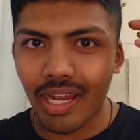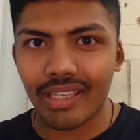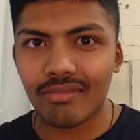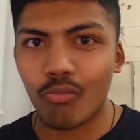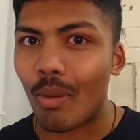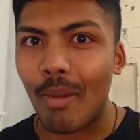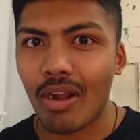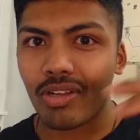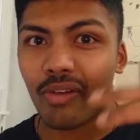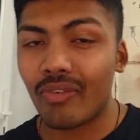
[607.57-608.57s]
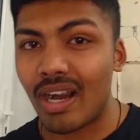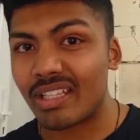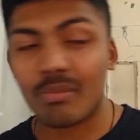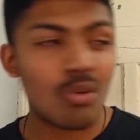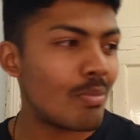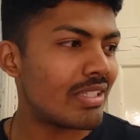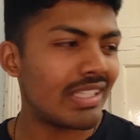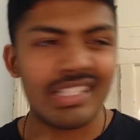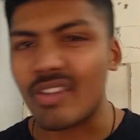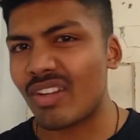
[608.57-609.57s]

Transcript: like about her father promising